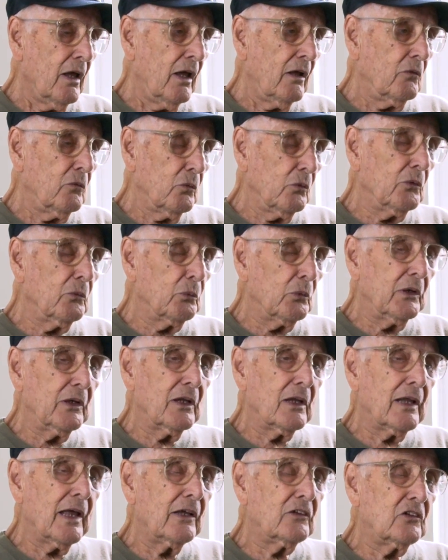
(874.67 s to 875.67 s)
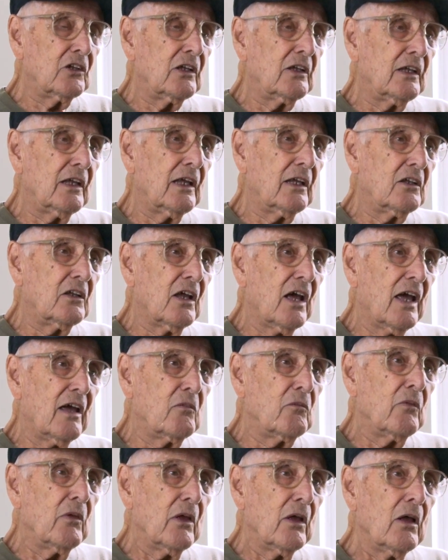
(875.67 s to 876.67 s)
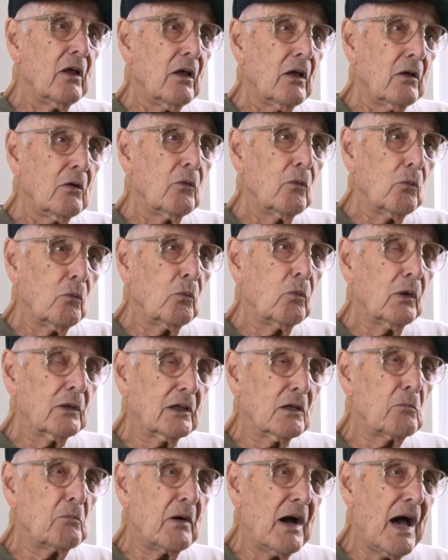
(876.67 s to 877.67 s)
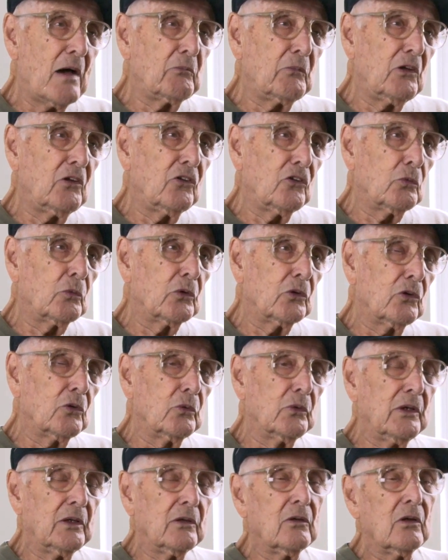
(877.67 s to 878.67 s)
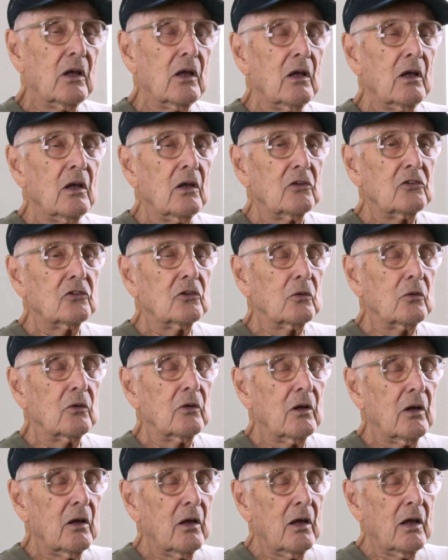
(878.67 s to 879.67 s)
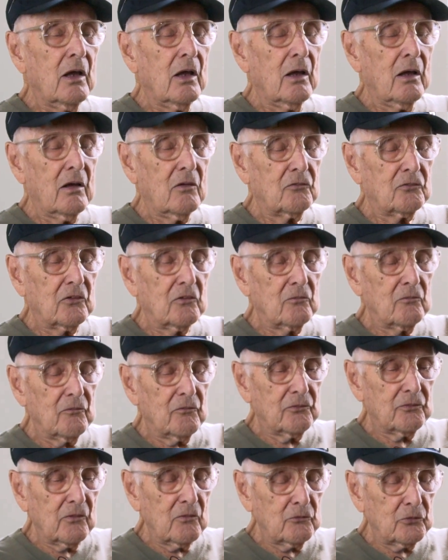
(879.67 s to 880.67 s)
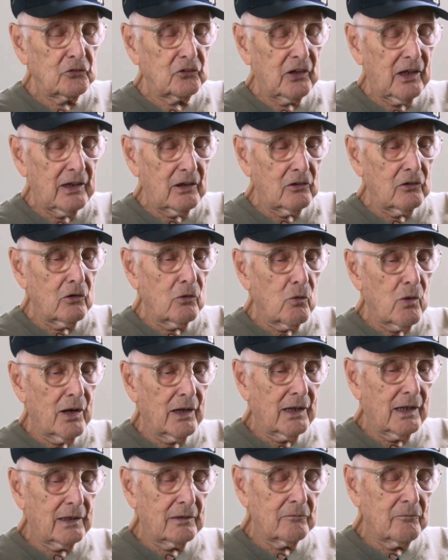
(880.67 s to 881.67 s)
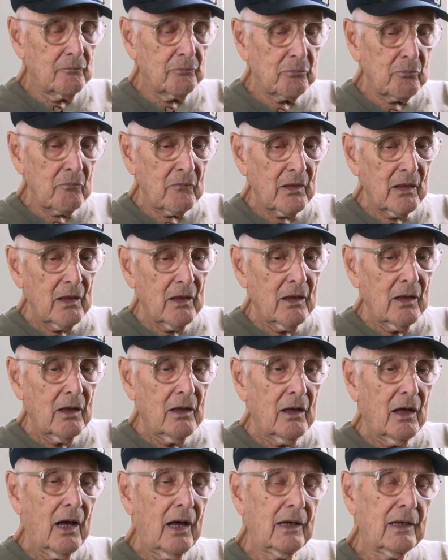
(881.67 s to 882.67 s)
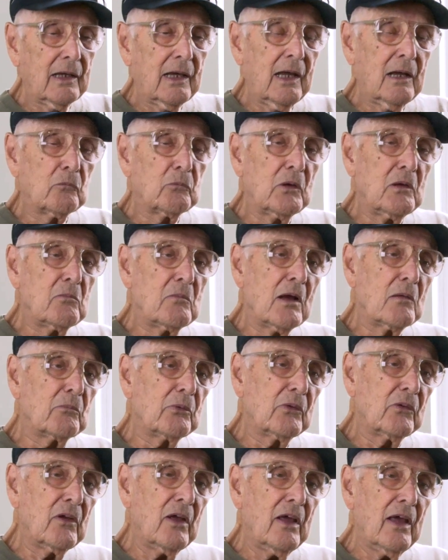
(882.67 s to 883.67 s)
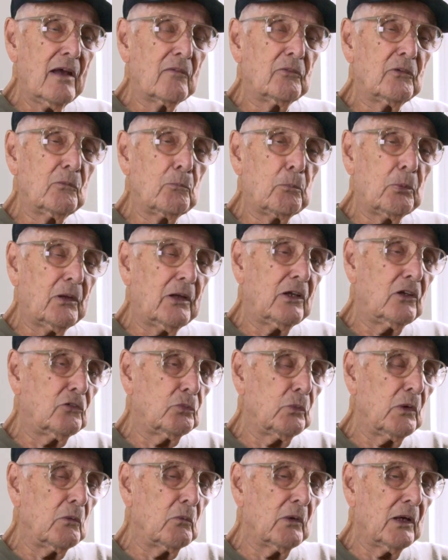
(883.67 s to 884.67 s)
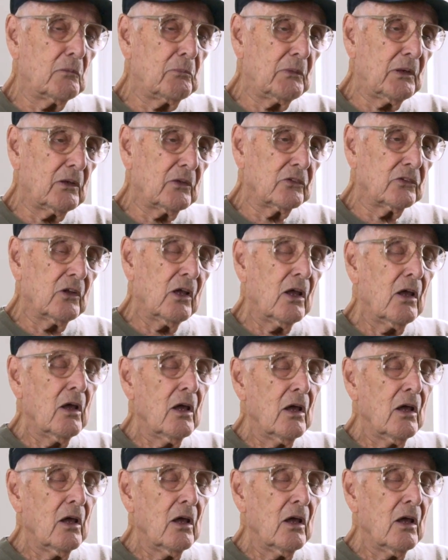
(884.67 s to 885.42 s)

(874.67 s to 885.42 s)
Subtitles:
And we realized at that time what the bombings were doing. So from St. Lo on, I can't remember every place we went because